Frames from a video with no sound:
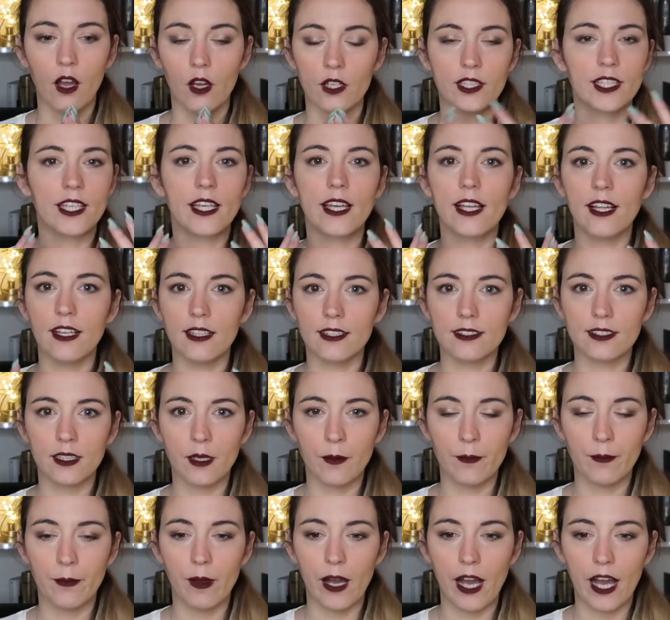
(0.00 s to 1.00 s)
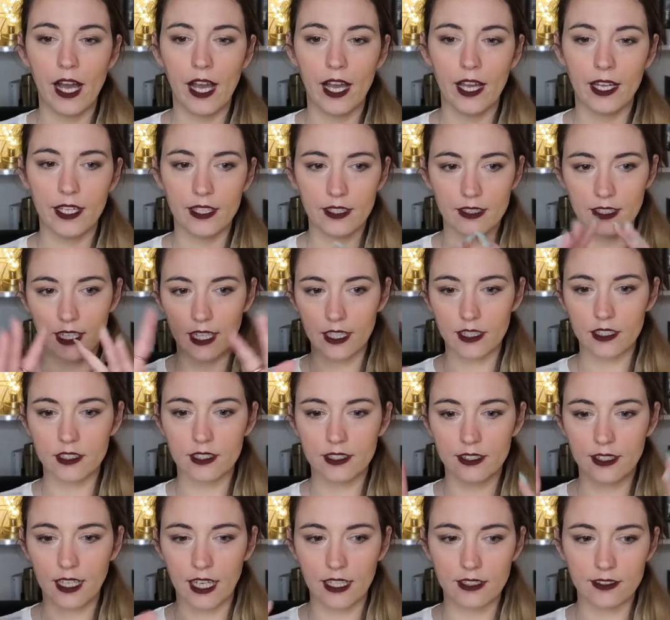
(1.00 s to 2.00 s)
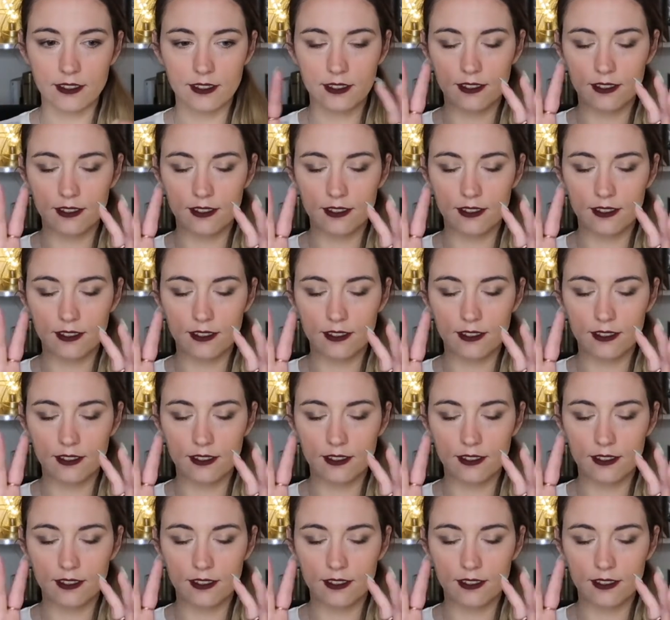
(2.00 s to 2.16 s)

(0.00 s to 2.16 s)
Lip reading: killed by like that